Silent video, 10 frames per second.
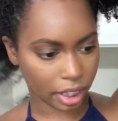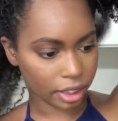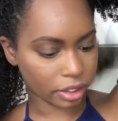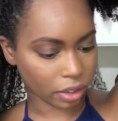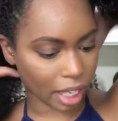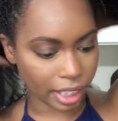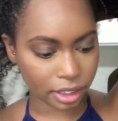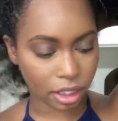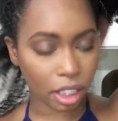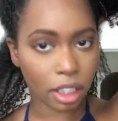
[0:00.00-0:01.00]
And so I
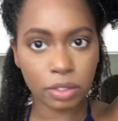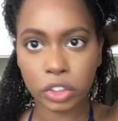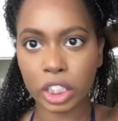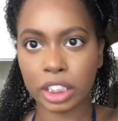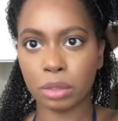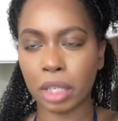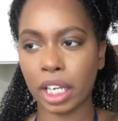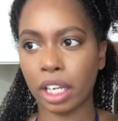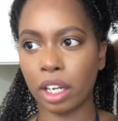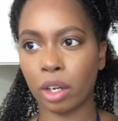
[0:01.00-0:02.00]
love stretching my
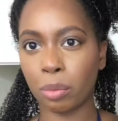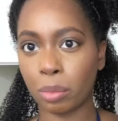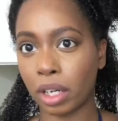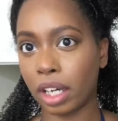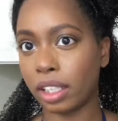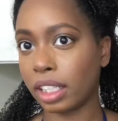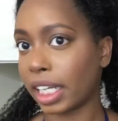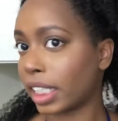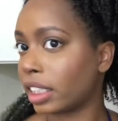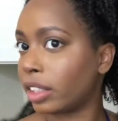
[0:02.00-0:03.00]
hair, but
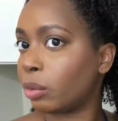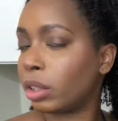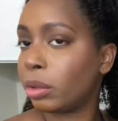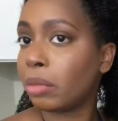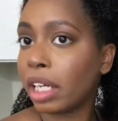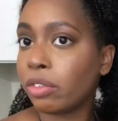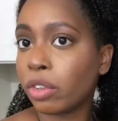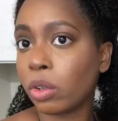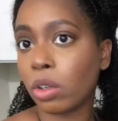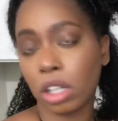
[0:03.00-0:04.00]
like I said, you want to be
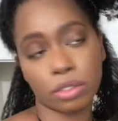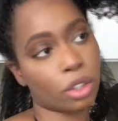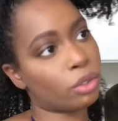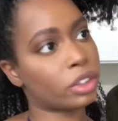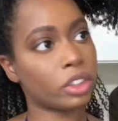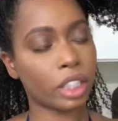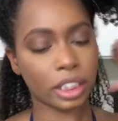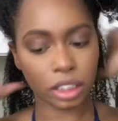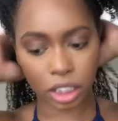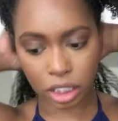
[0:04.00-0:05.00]
mindful of
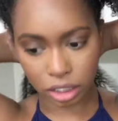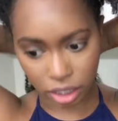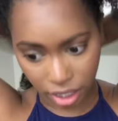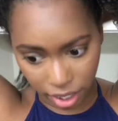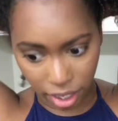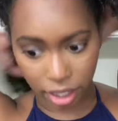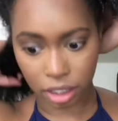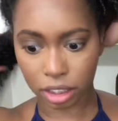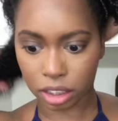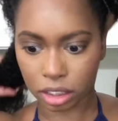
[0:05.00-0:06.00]
overstretching
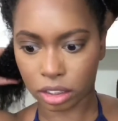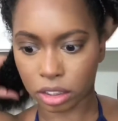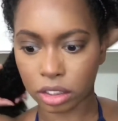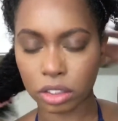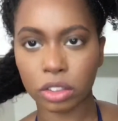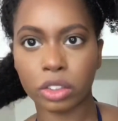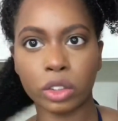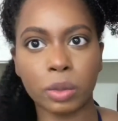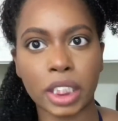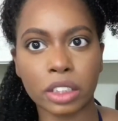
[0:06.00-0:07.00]
and
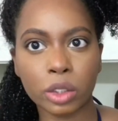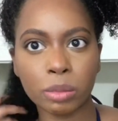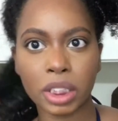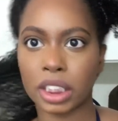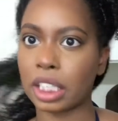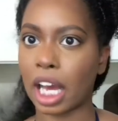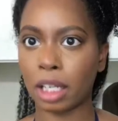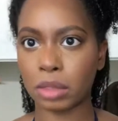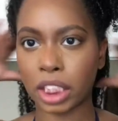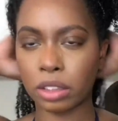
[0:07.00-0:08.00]
doing it too many
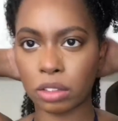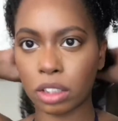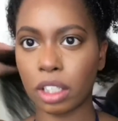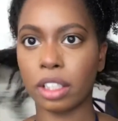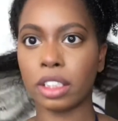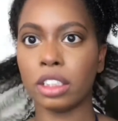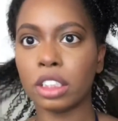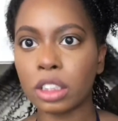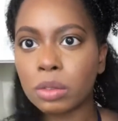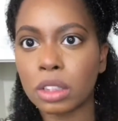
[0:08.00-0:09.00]
times, like
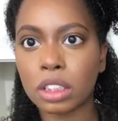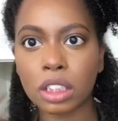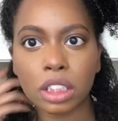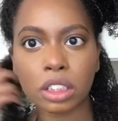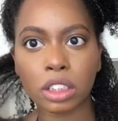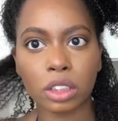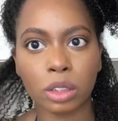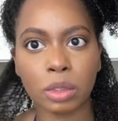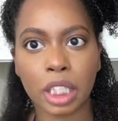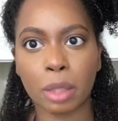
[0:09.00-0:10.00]
continuing to
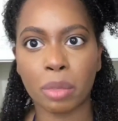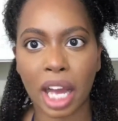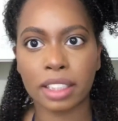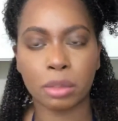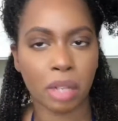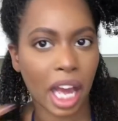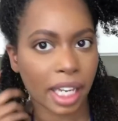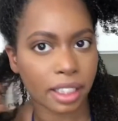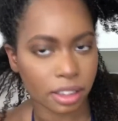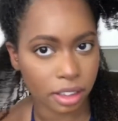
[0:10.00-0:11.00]
do it like back to
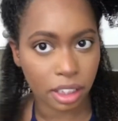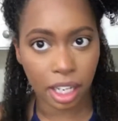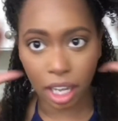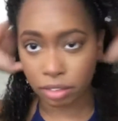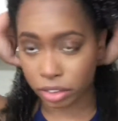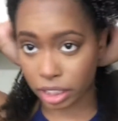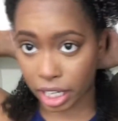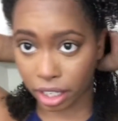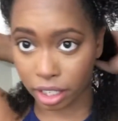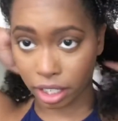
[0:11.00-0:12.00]
back and day after
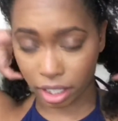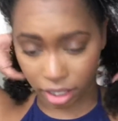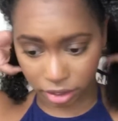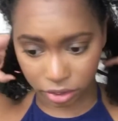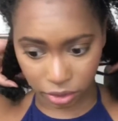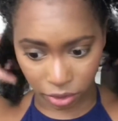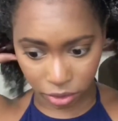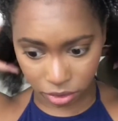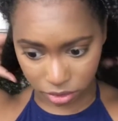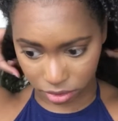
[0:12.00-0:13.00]
day. So